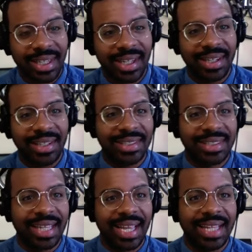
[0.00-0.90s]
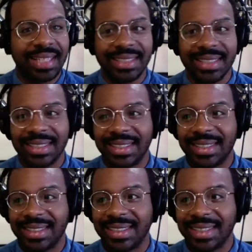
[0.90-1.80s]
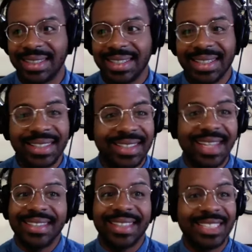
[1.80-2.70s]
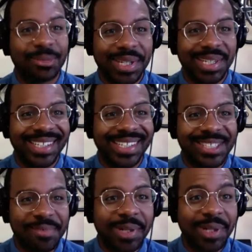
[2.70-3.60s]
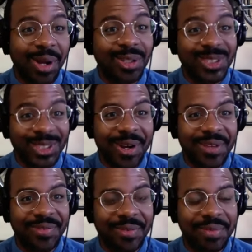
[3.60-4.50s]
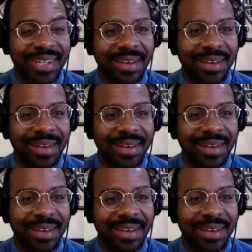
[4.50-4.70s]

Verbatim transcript: and yeah, it's been a it's been a long journey for me.